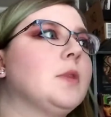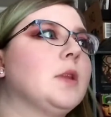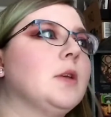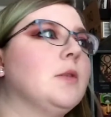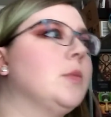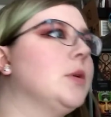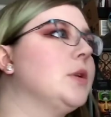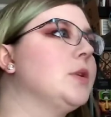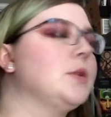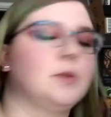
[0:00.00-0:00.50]

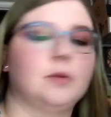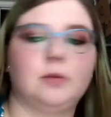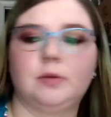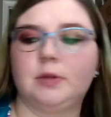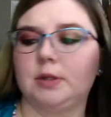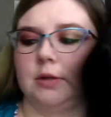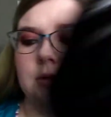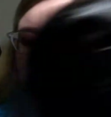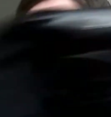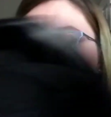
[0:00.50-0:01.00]
I've been told
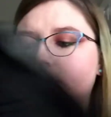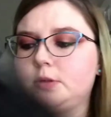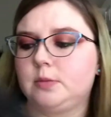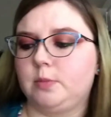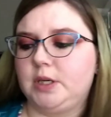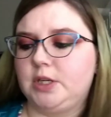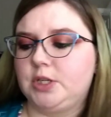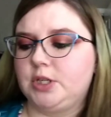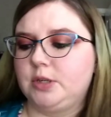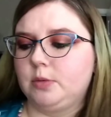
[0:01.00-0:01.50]
to use
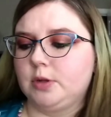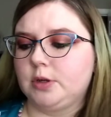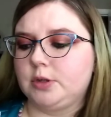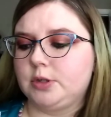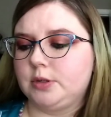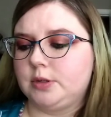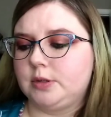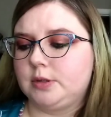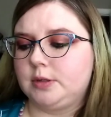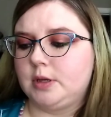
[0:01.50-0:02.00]
peachy
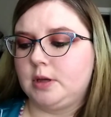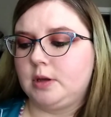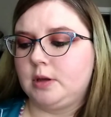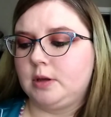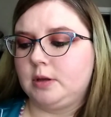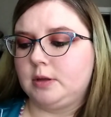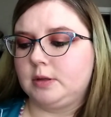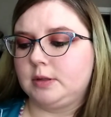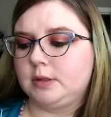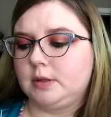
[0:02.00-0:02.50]
blushes.
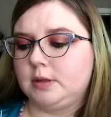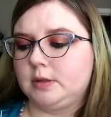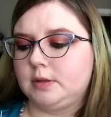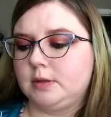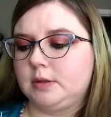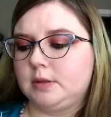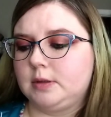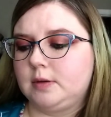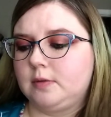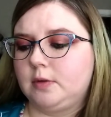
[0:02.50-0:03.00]
So this
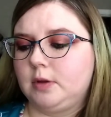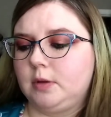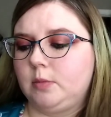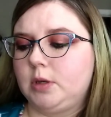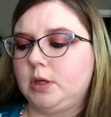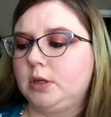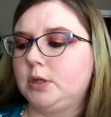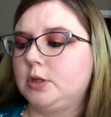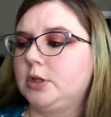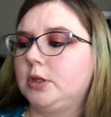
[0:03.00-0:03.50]
is definitely
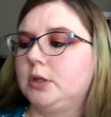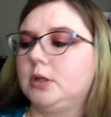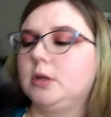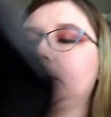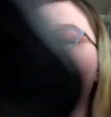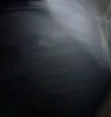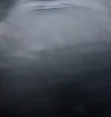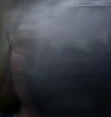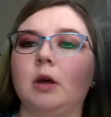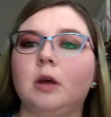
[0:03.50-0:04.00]
peachy.
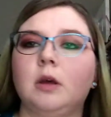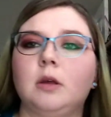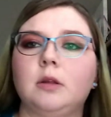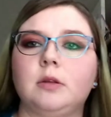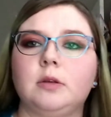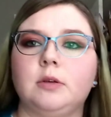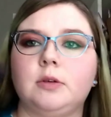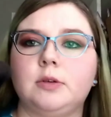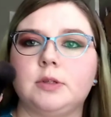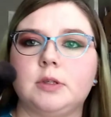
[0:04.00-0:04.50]

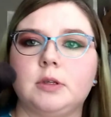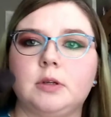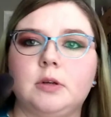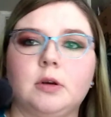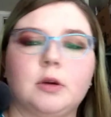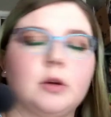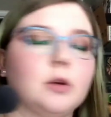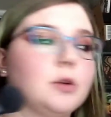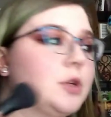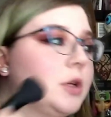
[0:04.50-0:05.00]
And use a
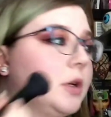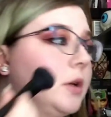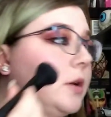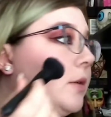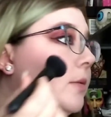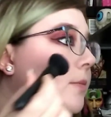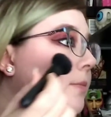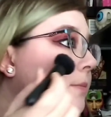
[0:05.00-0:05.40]
darker shade